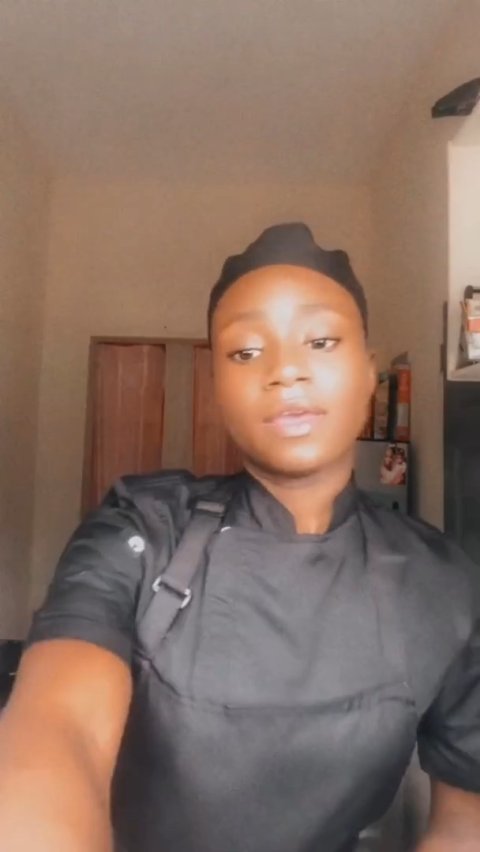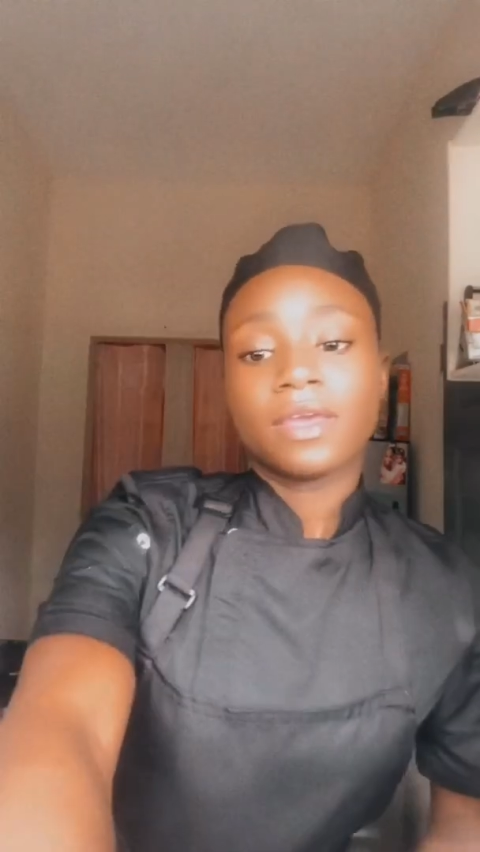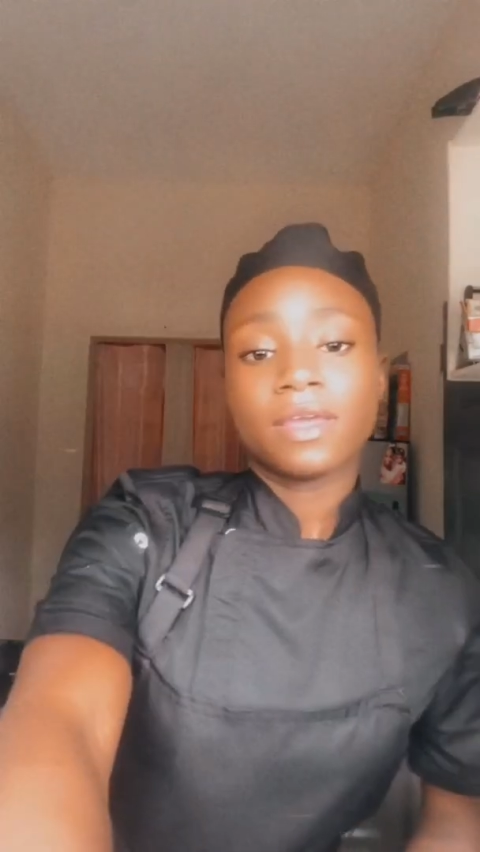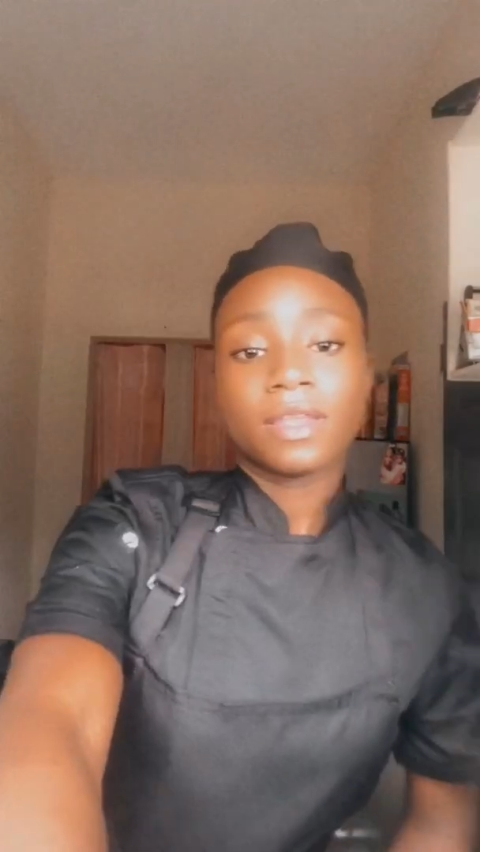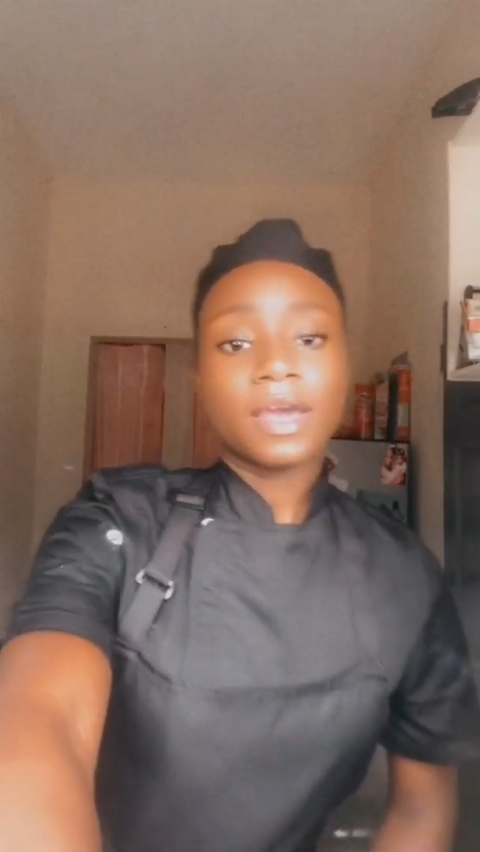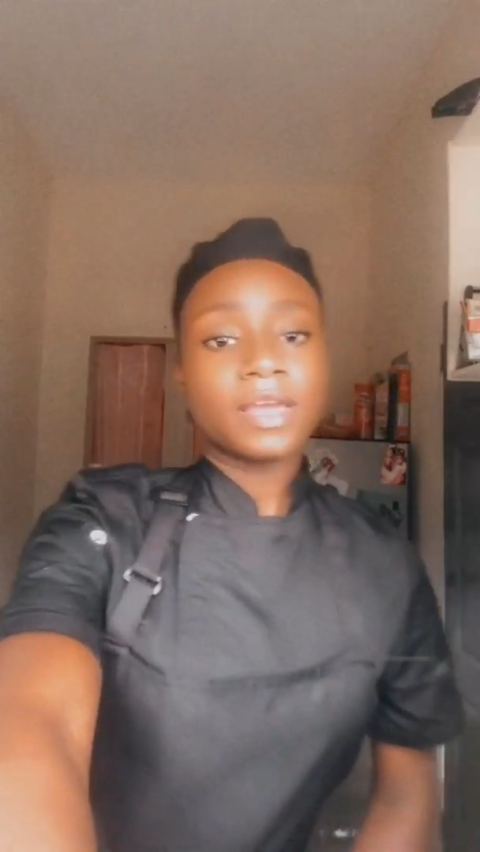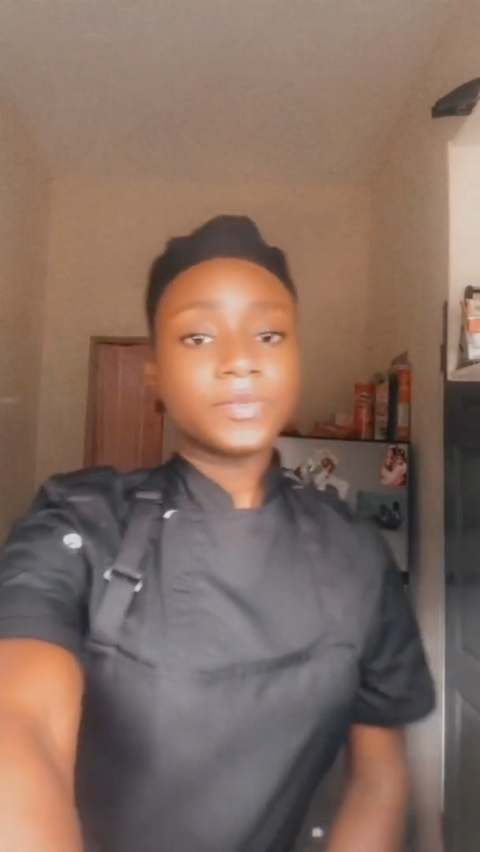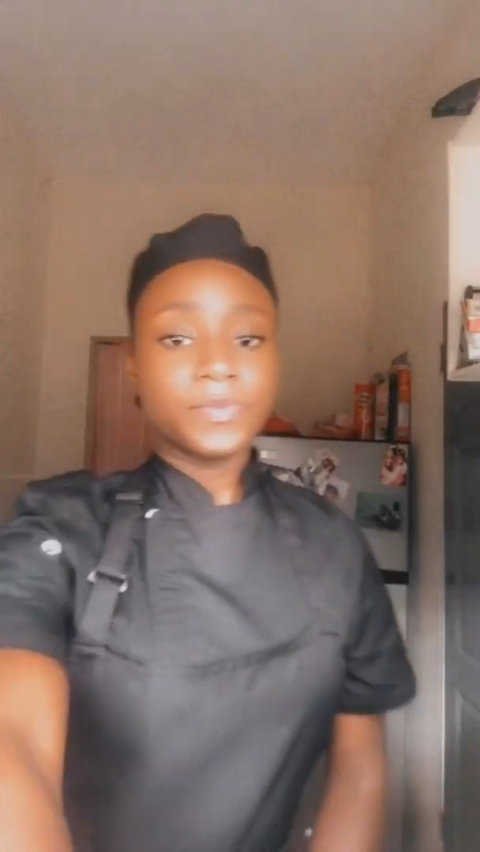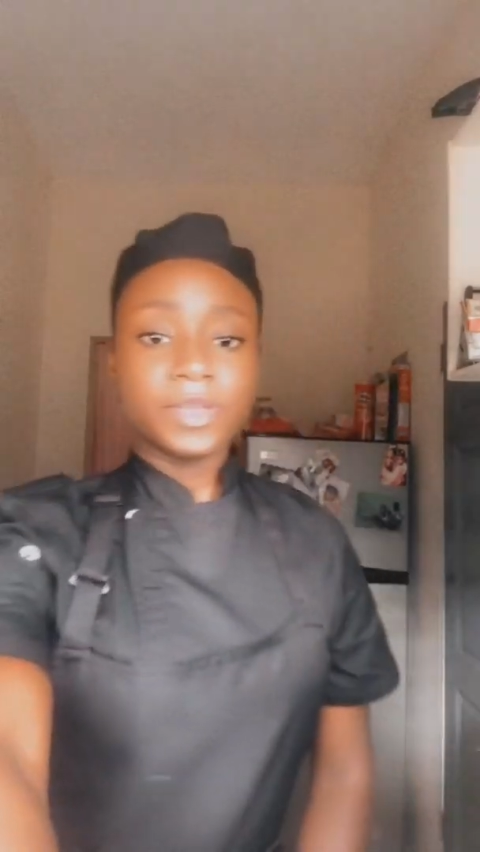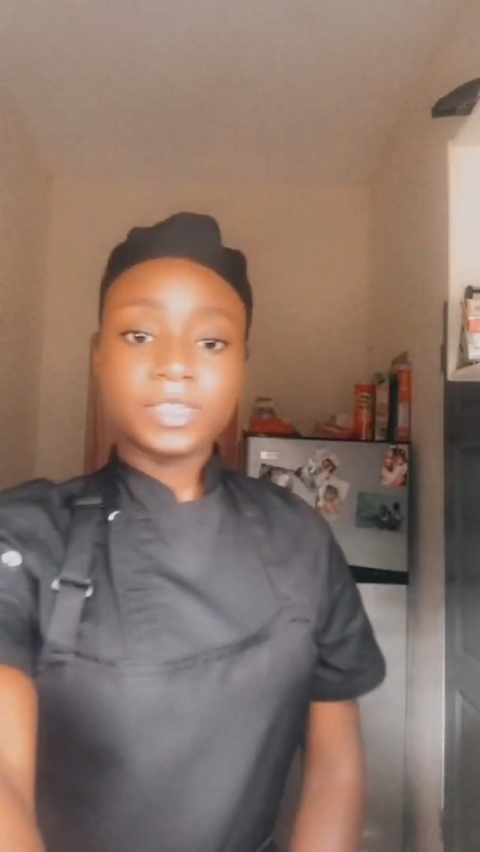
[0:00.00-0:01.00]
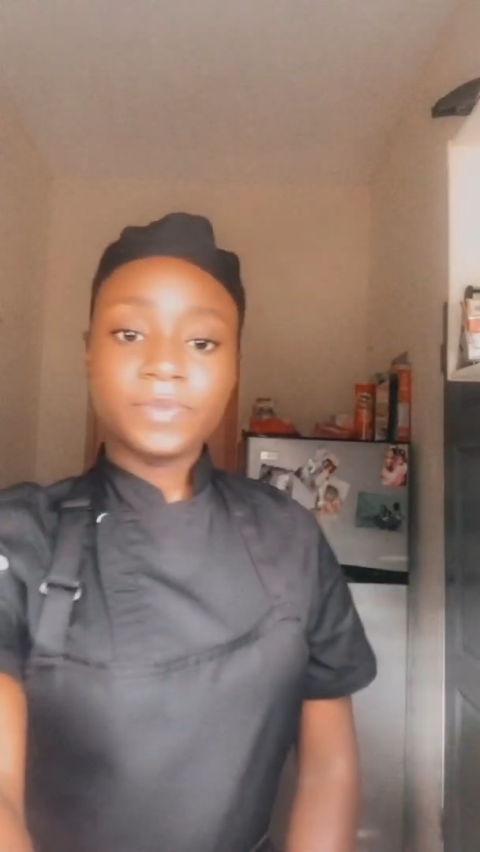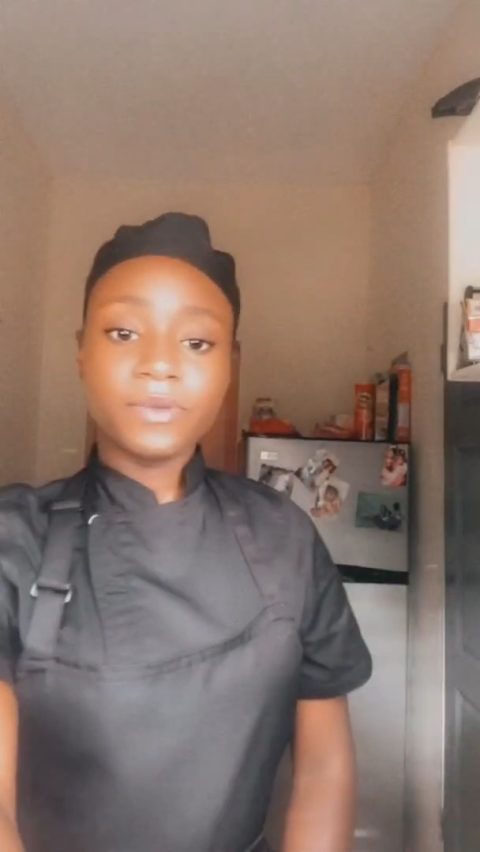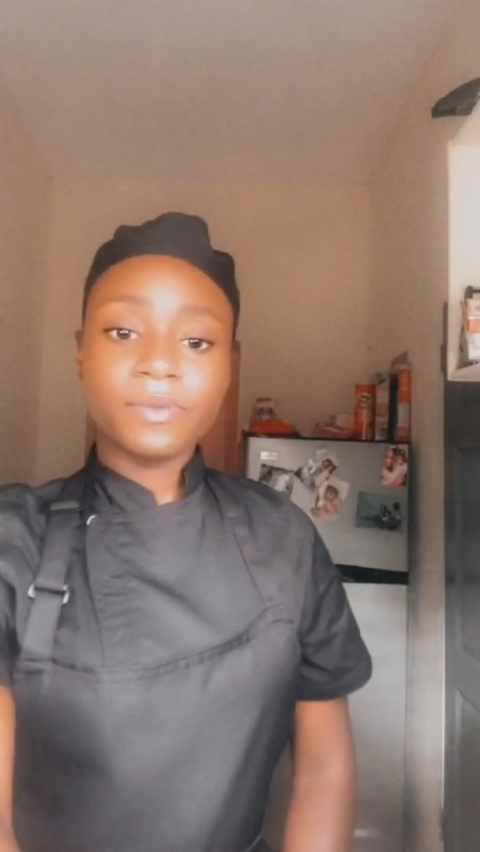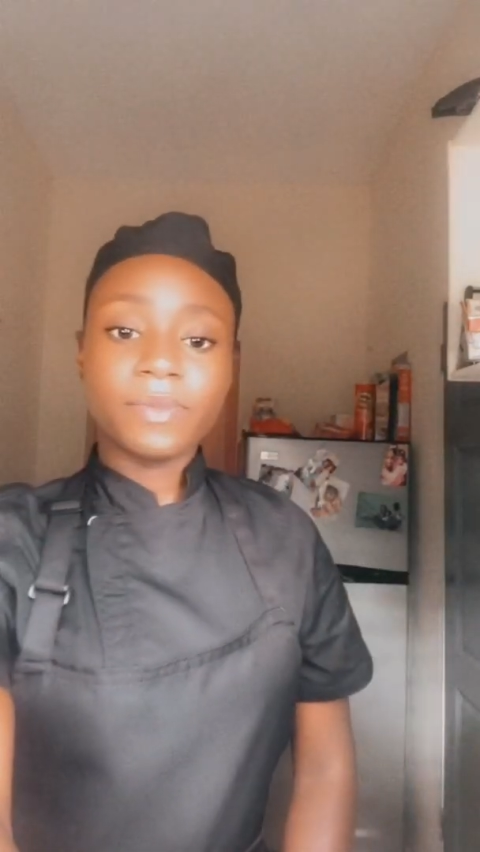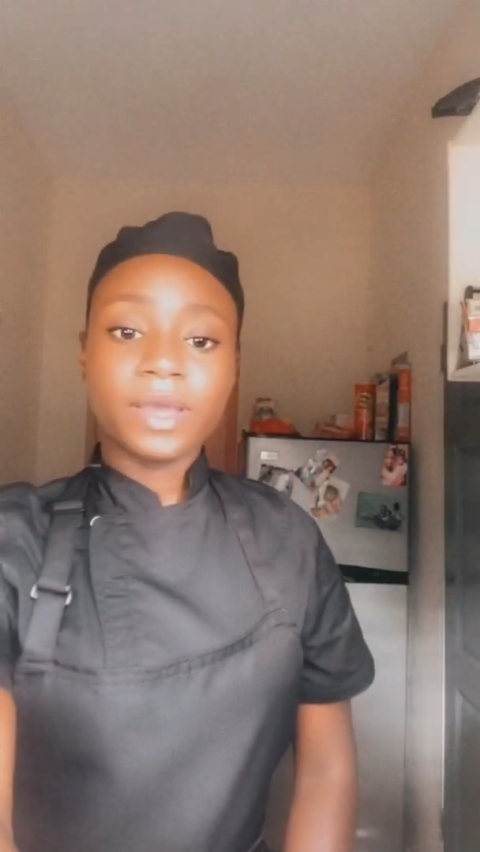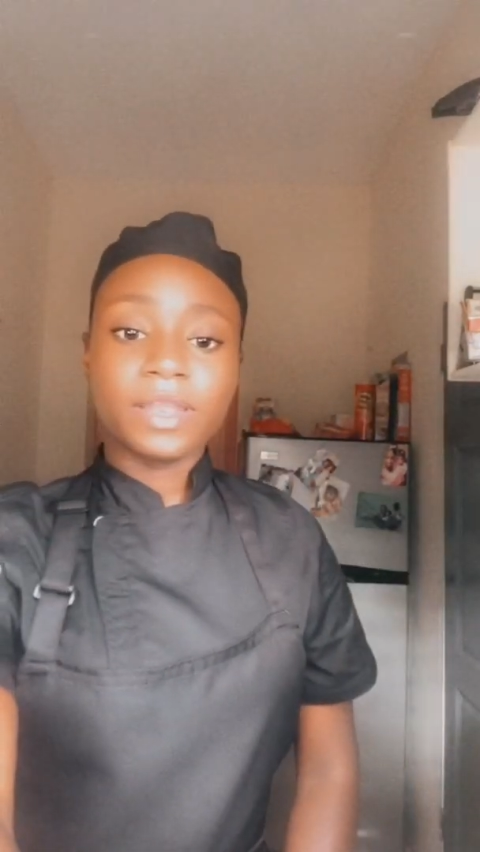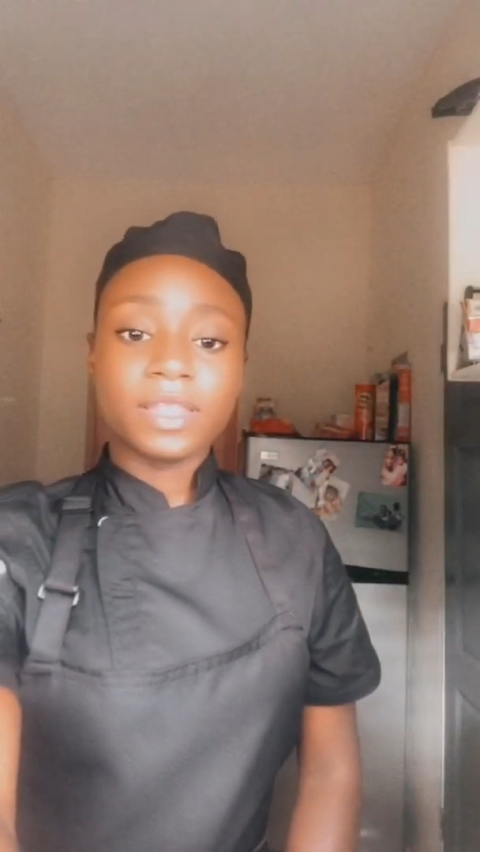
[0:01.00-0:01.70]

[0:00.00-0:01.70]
And guys, please be reminded